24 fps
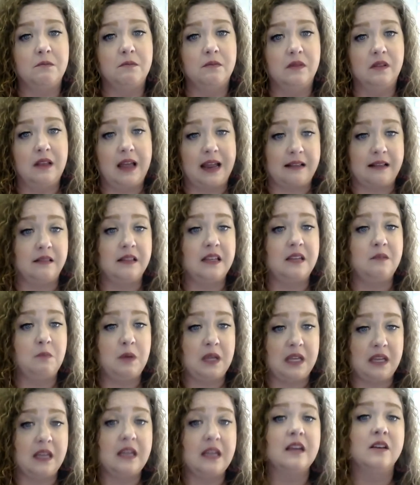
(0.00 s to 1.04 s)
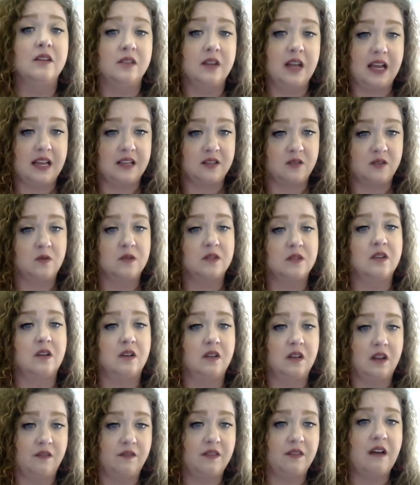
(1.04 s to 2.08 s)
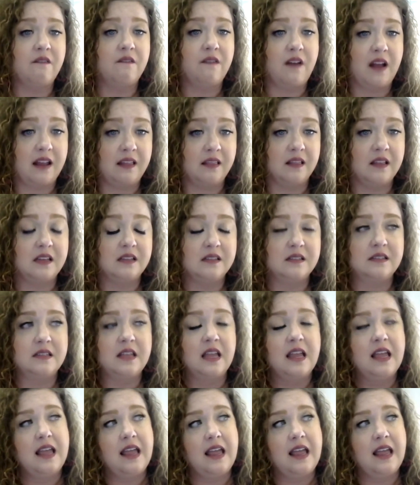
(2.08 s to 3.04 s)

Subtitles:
likely be killed as a result of that violence.